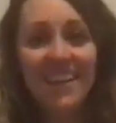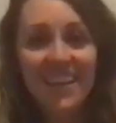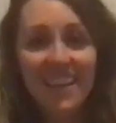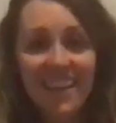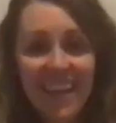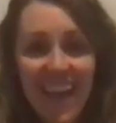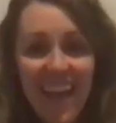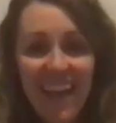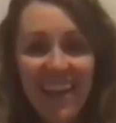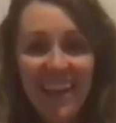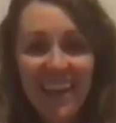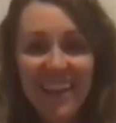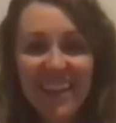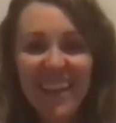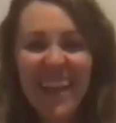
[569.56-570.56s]

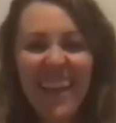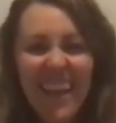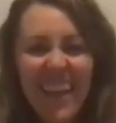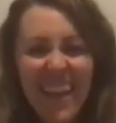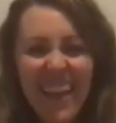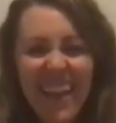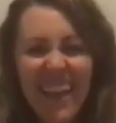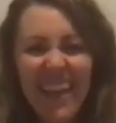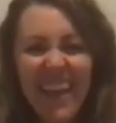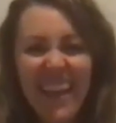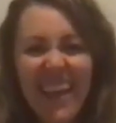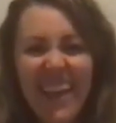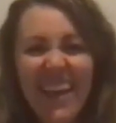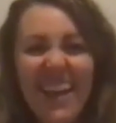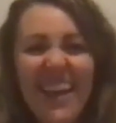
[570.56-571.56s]
Yay.
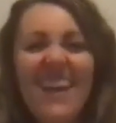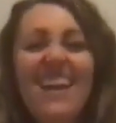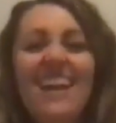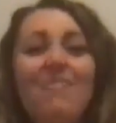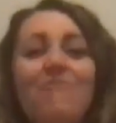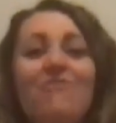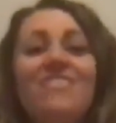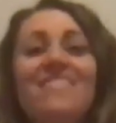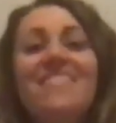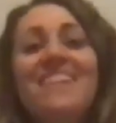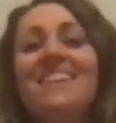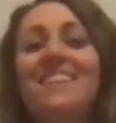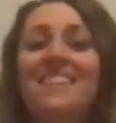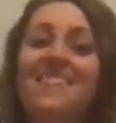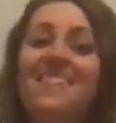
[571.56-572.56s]
That feels
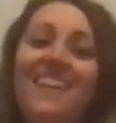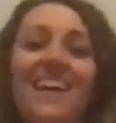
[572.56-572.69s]
good.